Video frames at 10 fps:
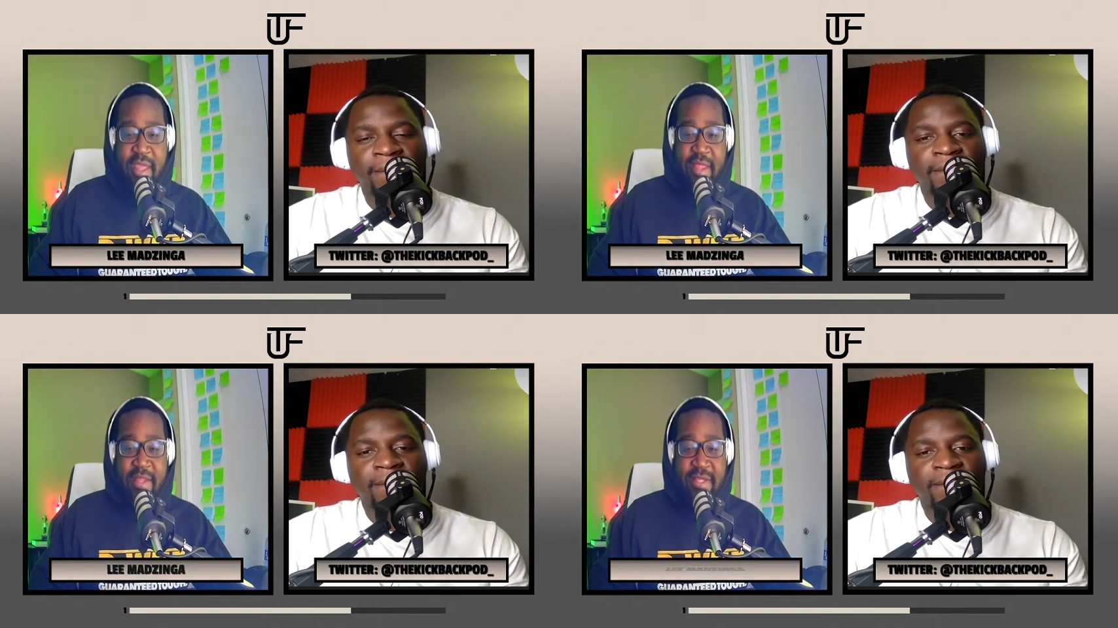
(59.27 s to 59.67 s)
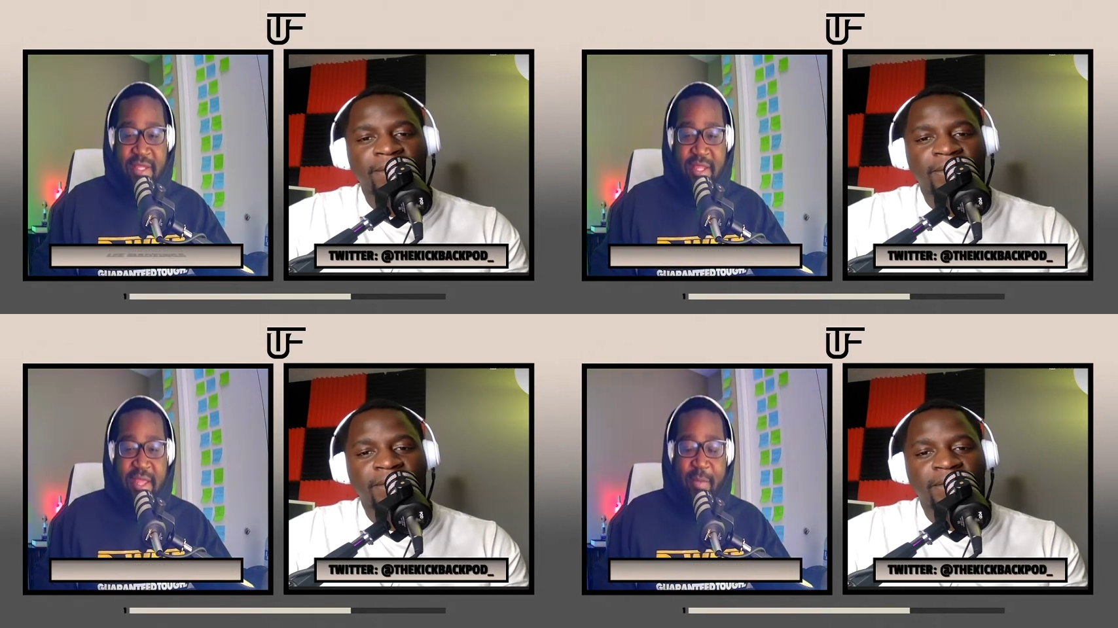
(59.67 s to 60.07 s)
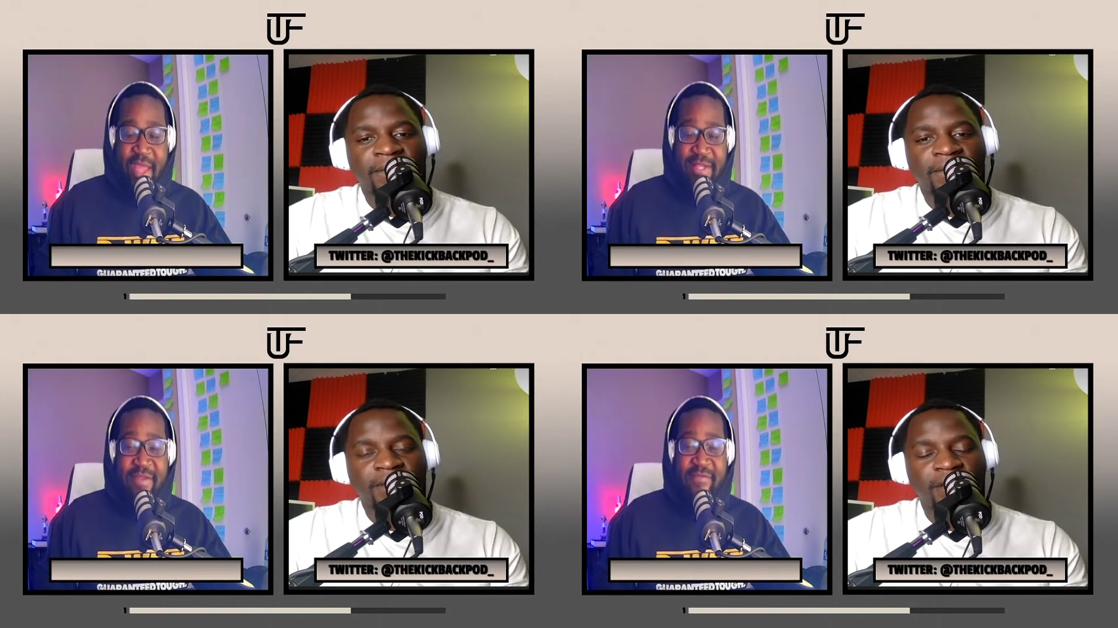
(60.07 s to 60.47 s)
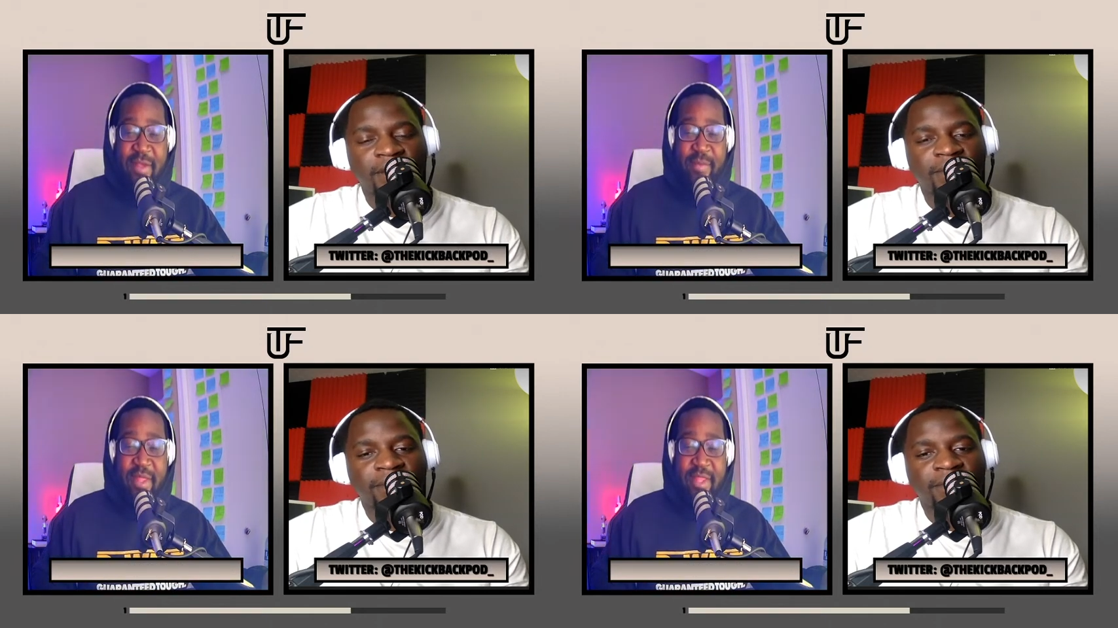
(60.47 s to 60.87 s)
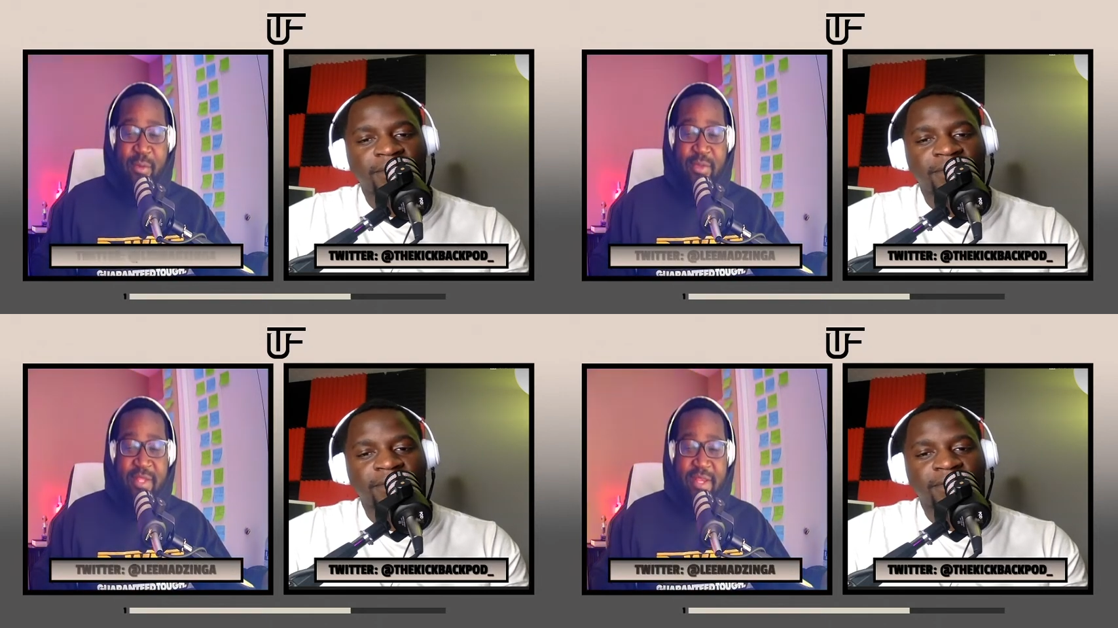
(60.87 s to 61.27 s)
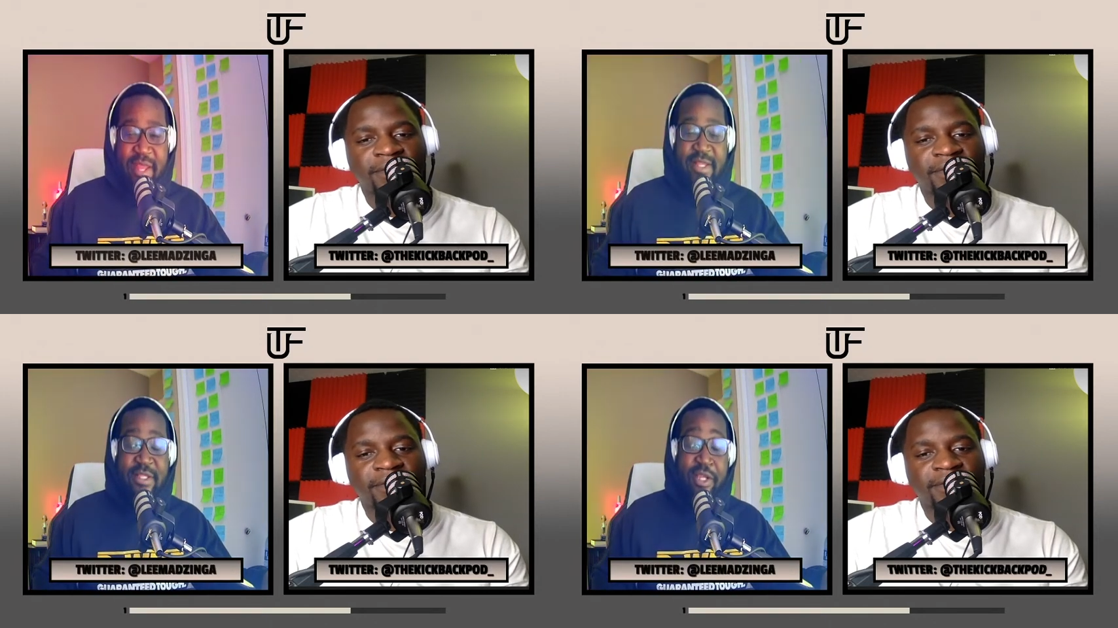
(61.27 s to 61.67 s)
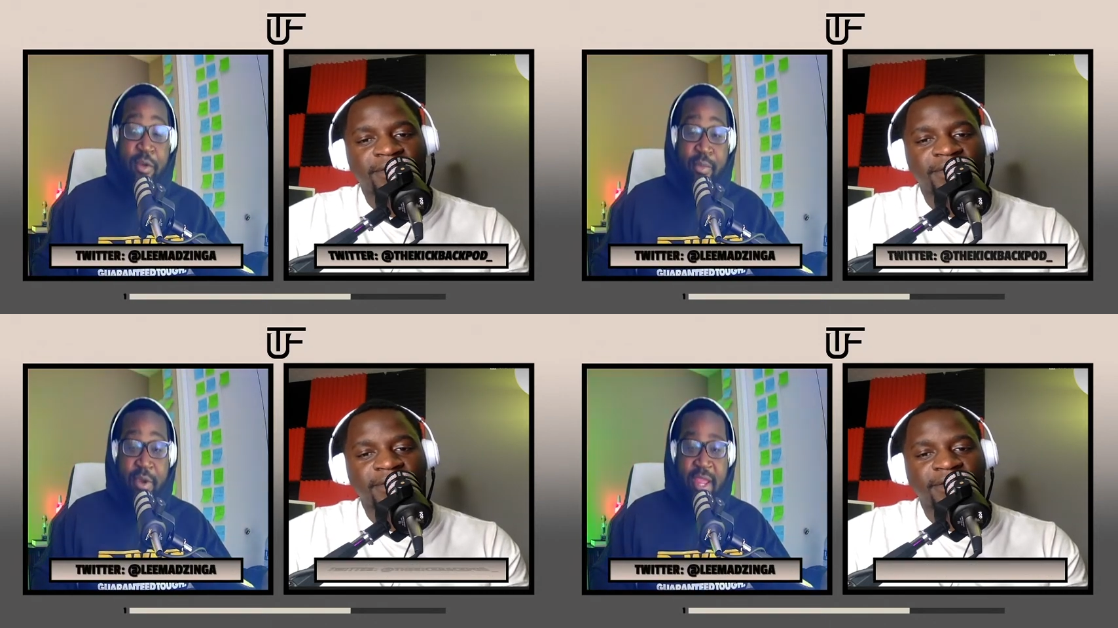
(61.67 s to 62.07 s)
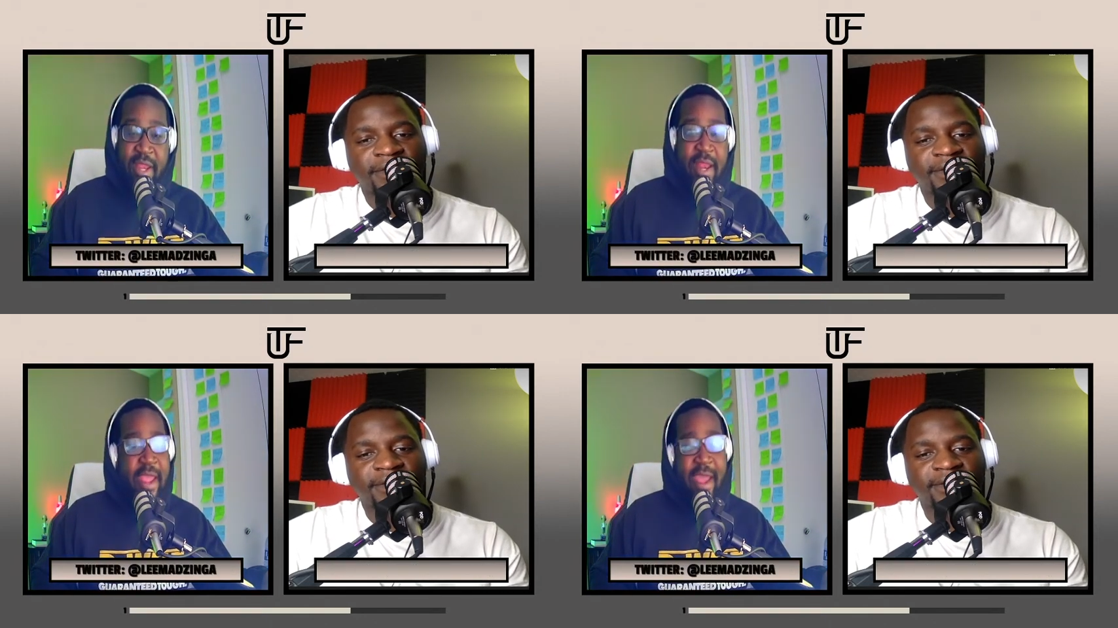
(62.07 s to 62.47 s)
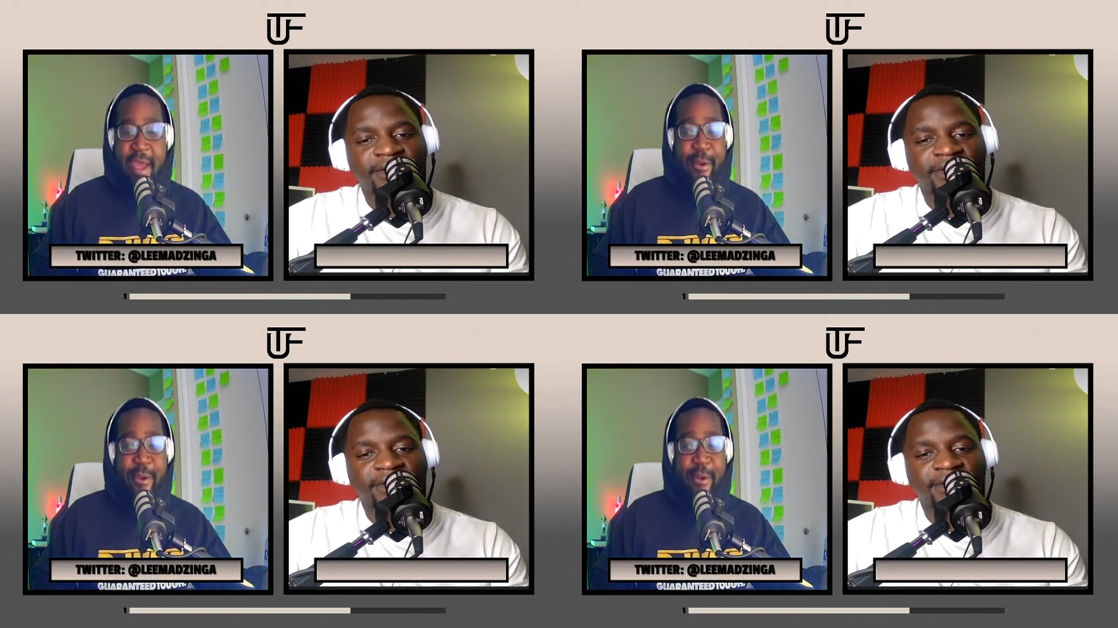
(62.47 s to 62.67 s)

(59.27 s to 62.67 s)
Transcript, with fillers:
Speaker 1: And yep. imagine if something like that was connected to your brain.